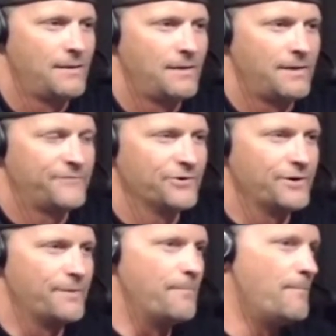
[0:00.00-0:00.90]
And if you're in
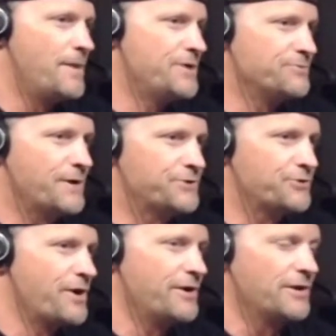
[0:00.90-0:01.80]
a major metro
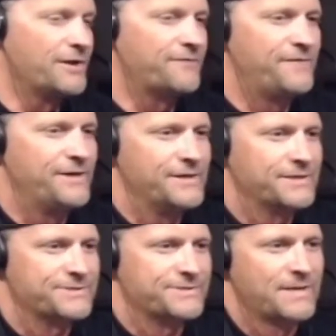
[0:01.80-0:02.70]
area like
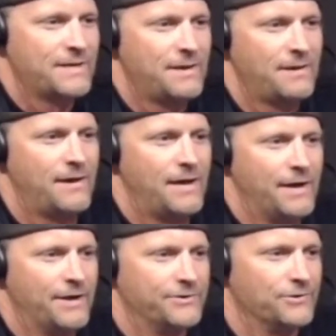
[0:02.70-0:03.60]
Phoenix
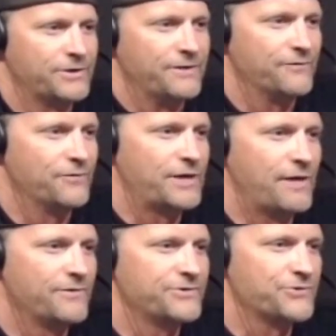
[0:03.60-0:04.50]
and you're looking for
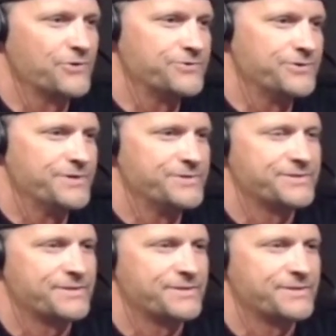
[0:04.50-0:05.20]
recovery sources